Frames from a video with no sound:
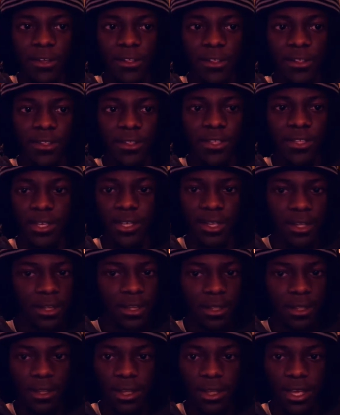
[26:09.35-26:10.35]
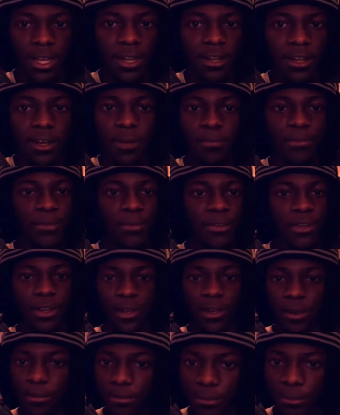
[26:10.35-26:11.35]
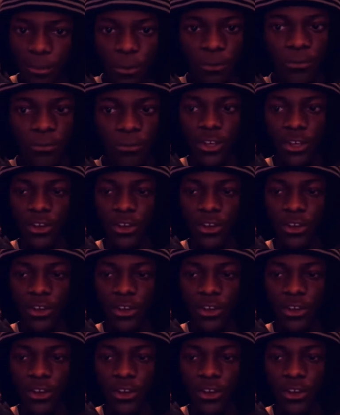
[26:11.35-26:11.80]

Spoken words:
Just hit it up. You're going to improve.